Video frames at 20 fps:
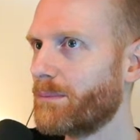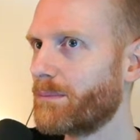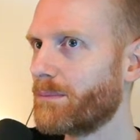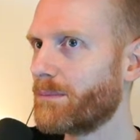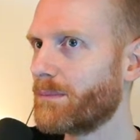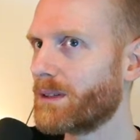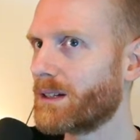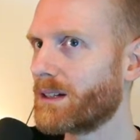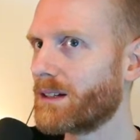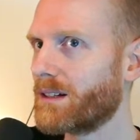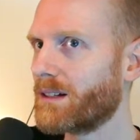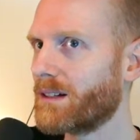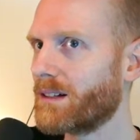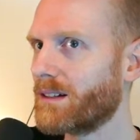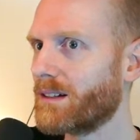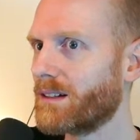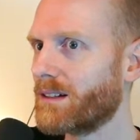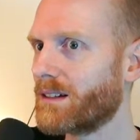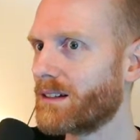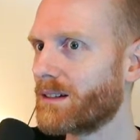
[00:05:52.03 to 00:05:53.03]

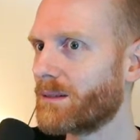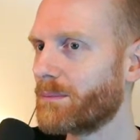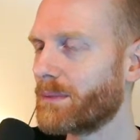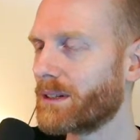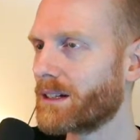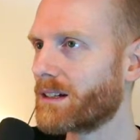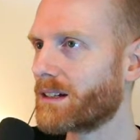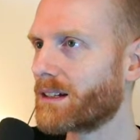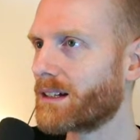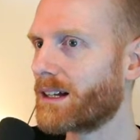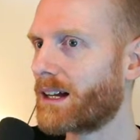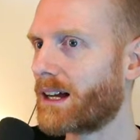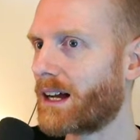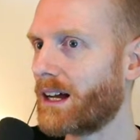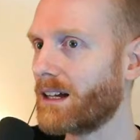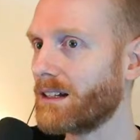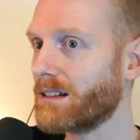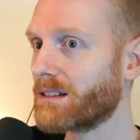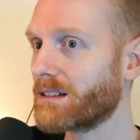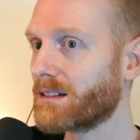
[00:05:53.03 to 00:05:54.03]
Pick a
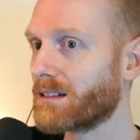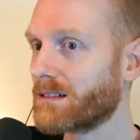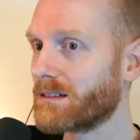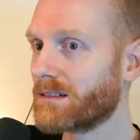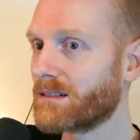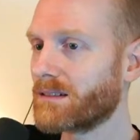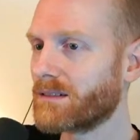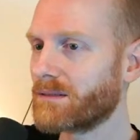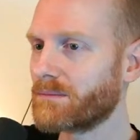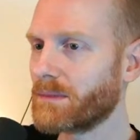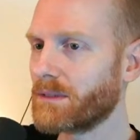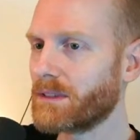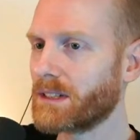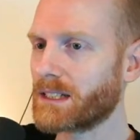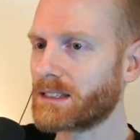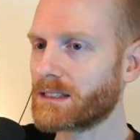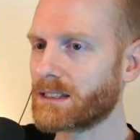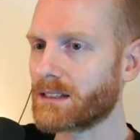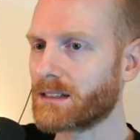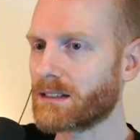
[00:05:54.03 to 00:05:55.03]
card. Maybe
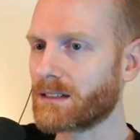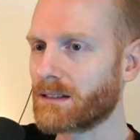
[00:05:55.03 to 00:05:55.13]
that's it.